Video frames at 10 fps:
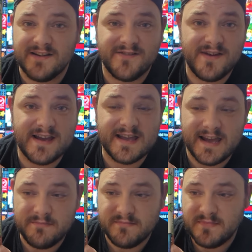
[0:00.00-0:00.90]
Great
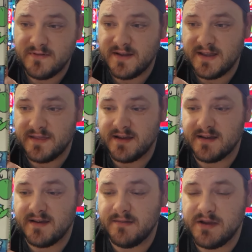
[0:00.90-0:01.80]
game. I
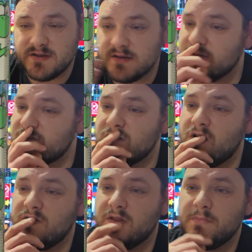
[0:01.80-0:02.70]
think I mentioned to
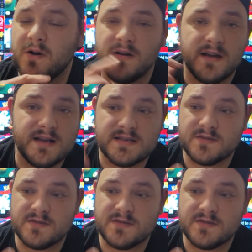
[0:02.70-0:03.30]
John on the podcast,